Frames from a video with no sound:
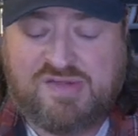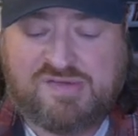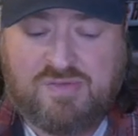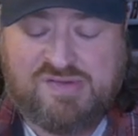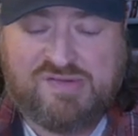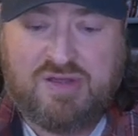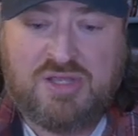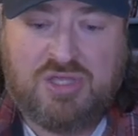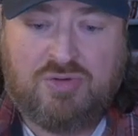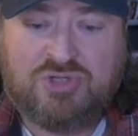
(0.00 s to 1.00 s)
so we saw
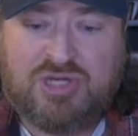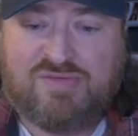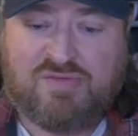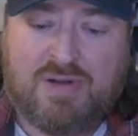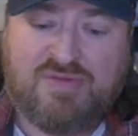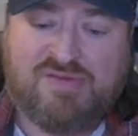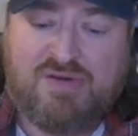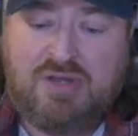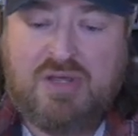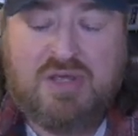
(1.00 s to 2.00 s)
you, James
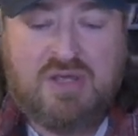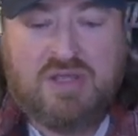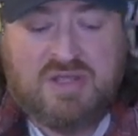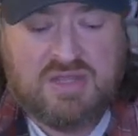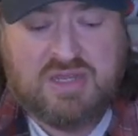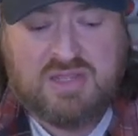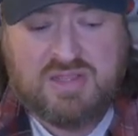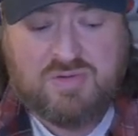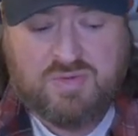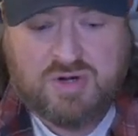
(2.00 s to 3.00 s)
Robinson,
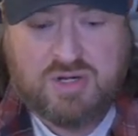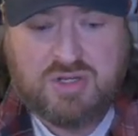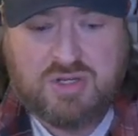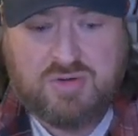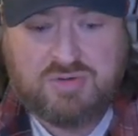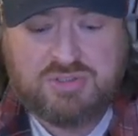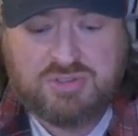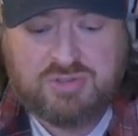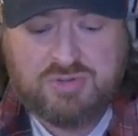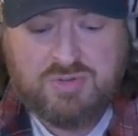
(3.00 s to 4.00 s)
and then we're gonna go
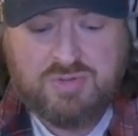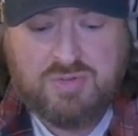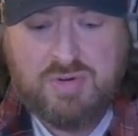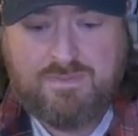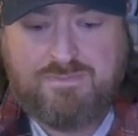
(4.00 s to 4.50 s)
to